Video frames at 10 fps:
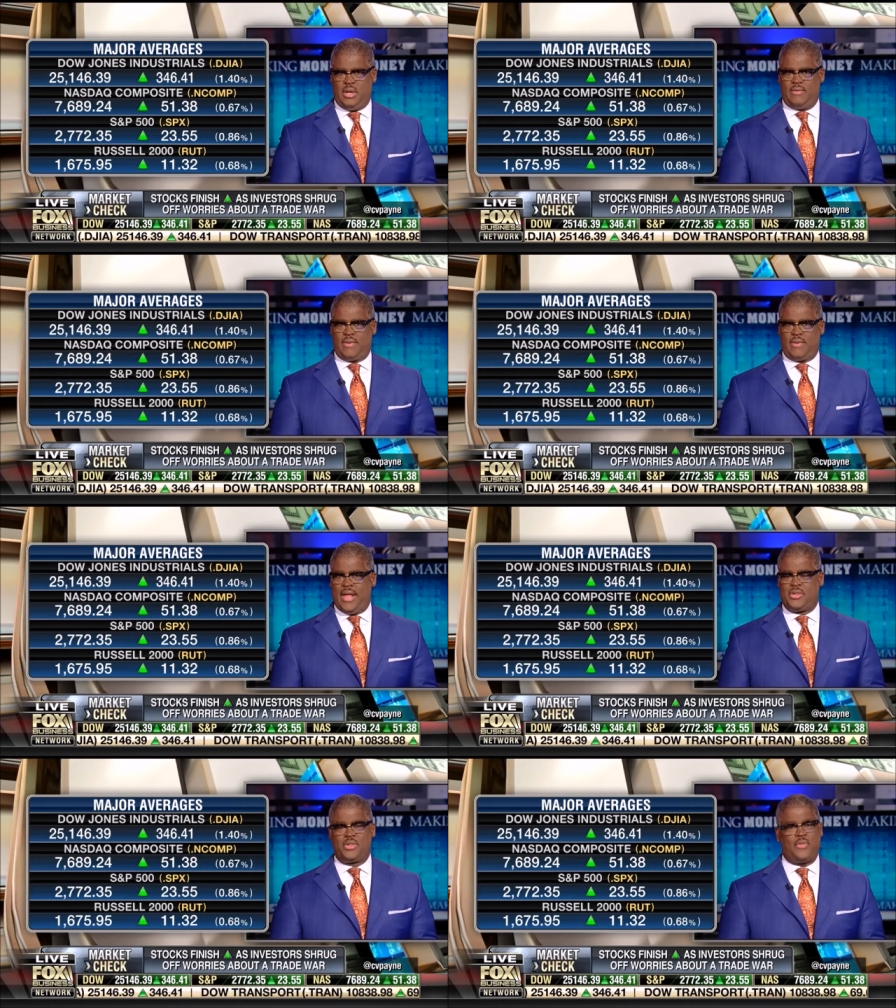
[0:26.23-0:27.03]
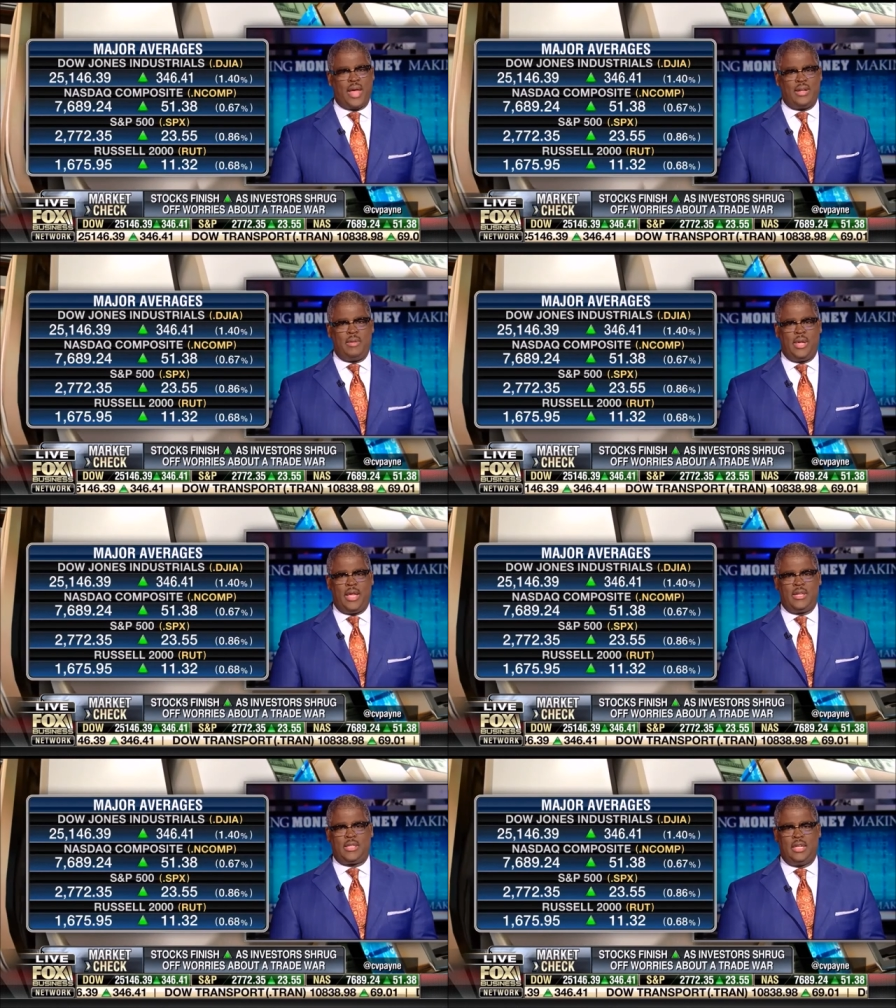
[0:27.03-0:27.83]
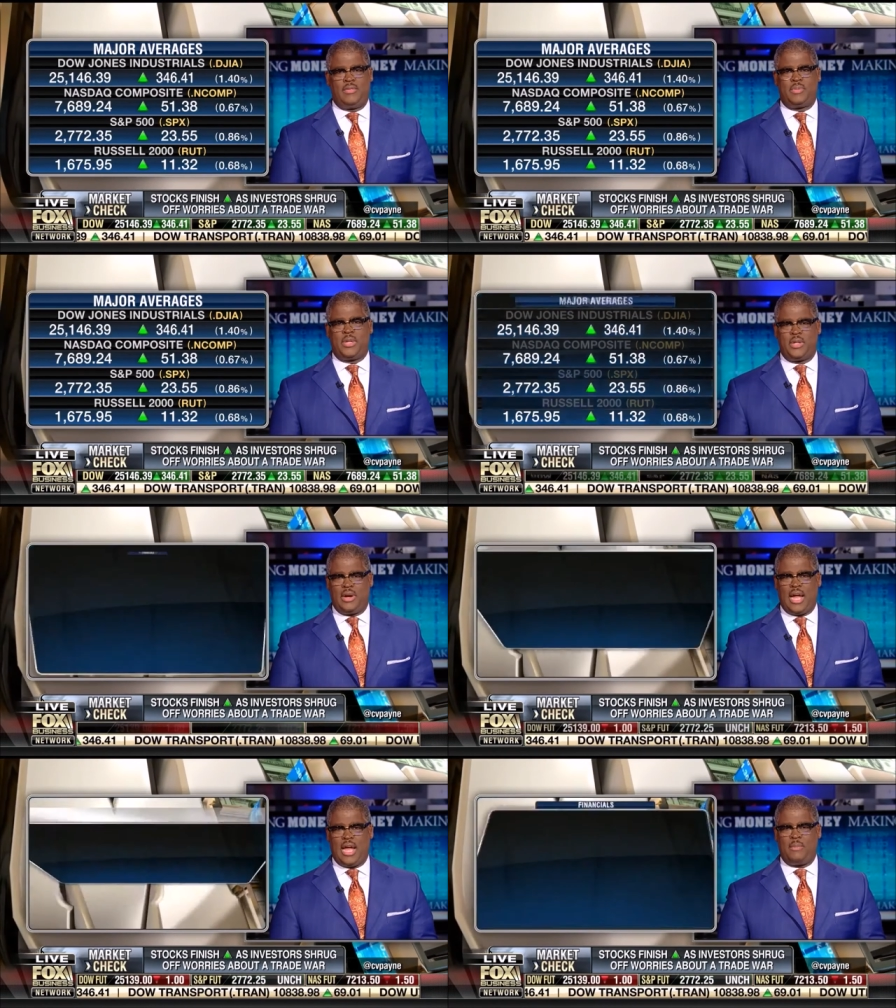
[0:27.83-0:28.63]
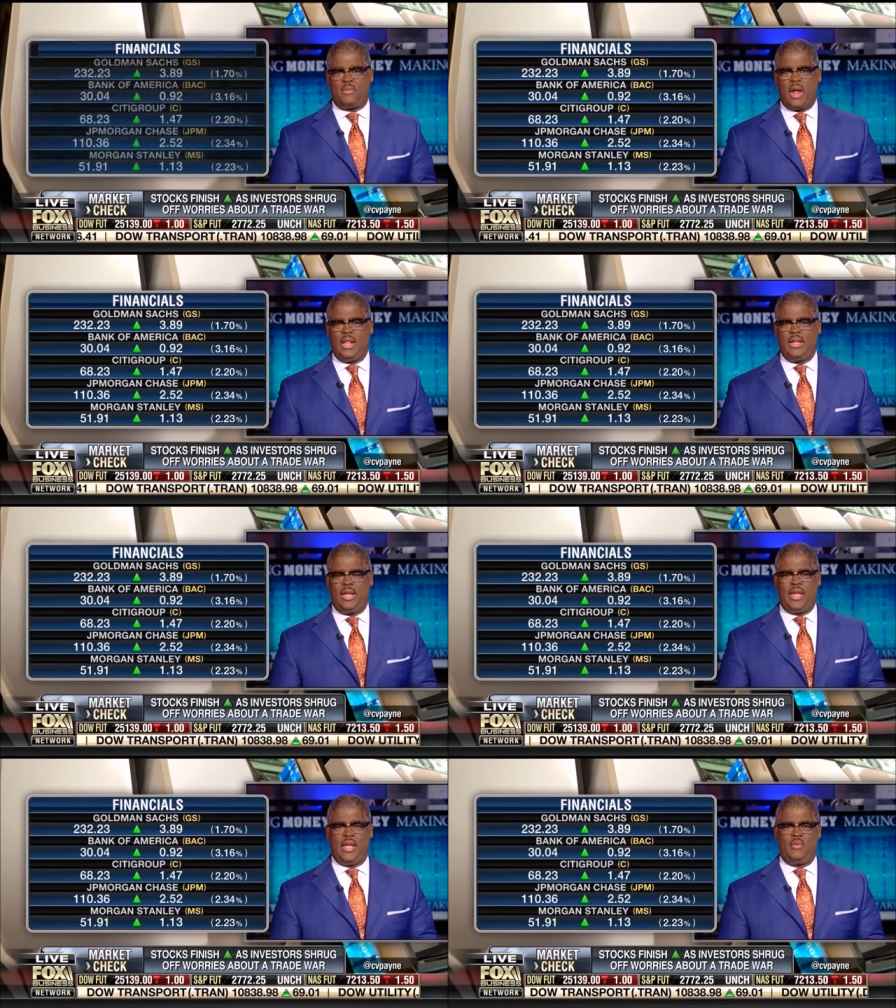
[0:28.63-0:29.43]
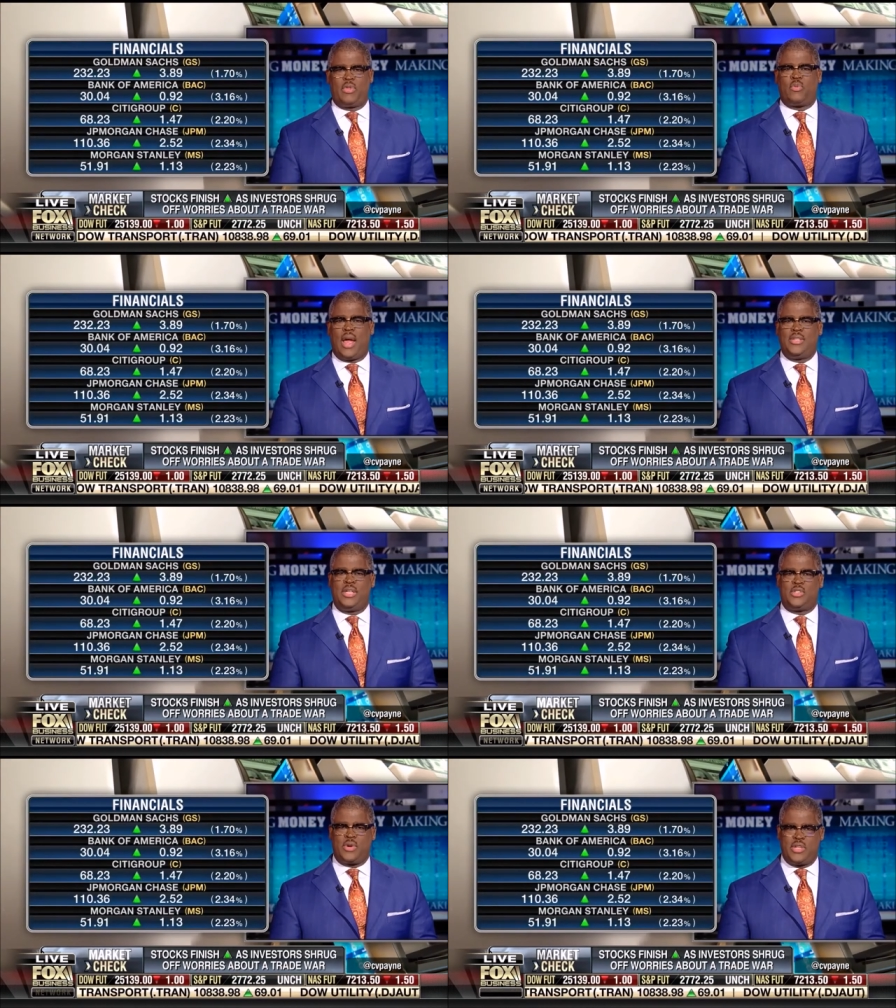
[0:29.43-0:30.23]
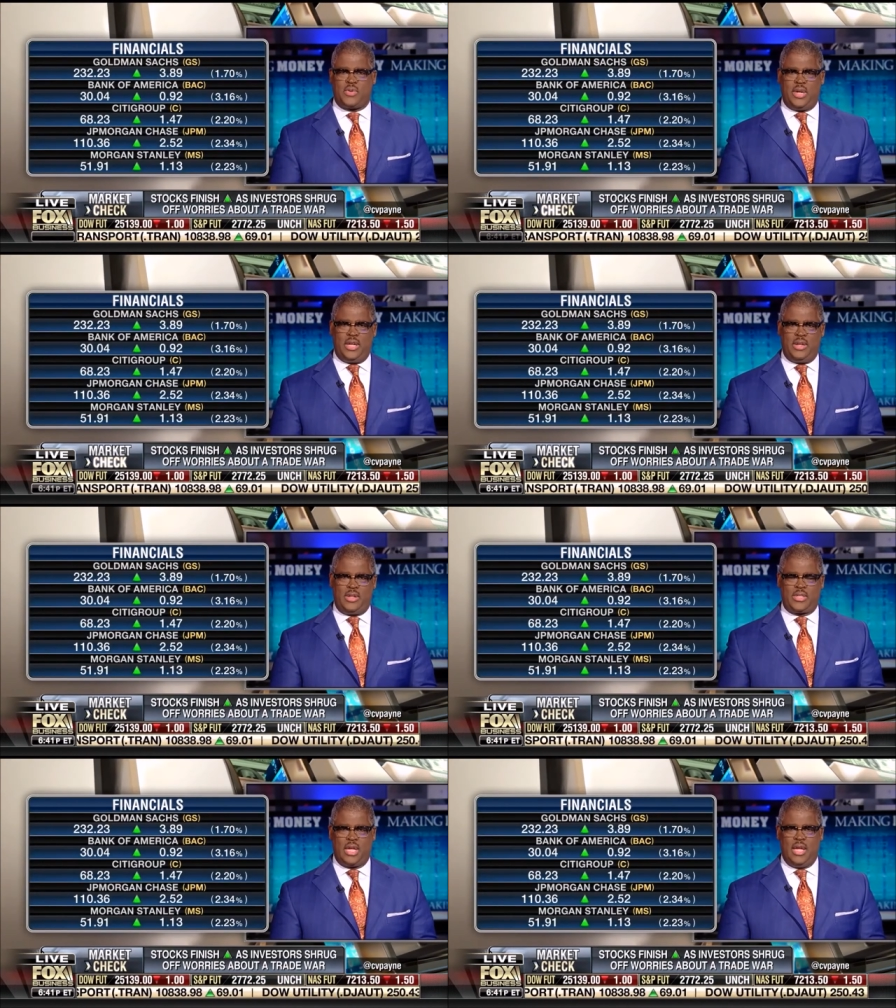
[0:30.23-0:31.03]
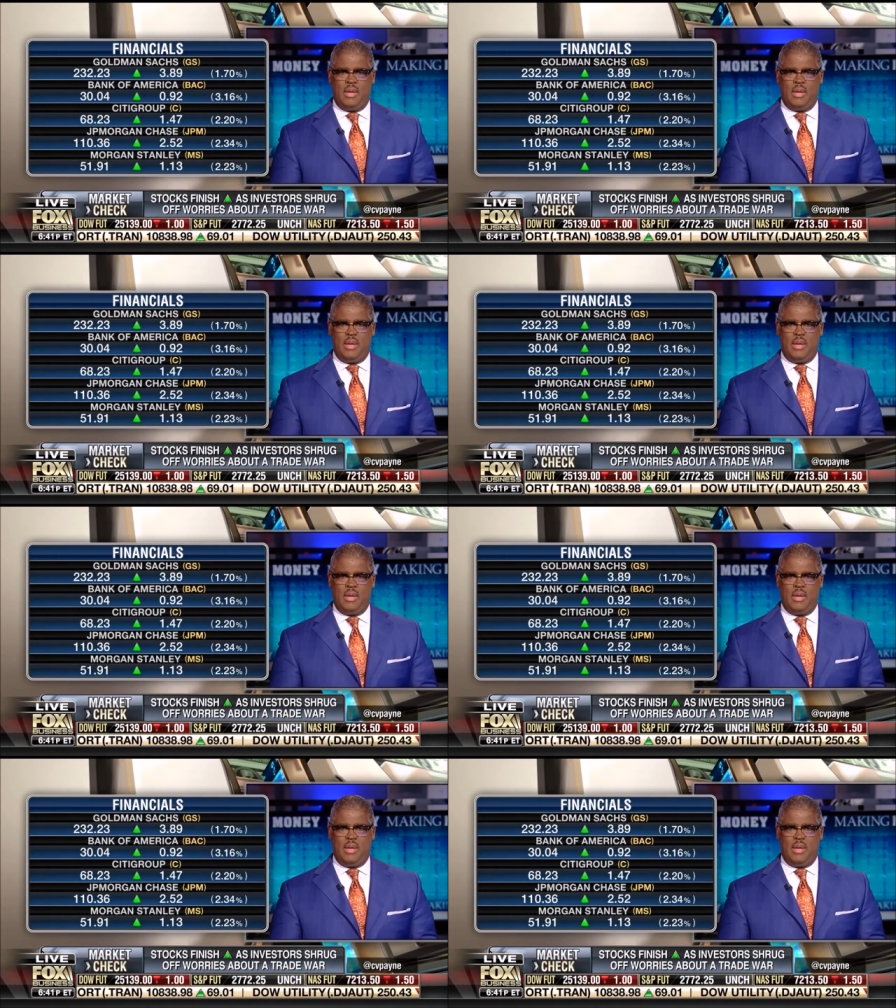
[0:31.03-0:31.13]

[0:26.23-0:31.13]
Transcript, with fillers: Financials finally beginning to live up to their hype, rallying uh, with rising treasury yields.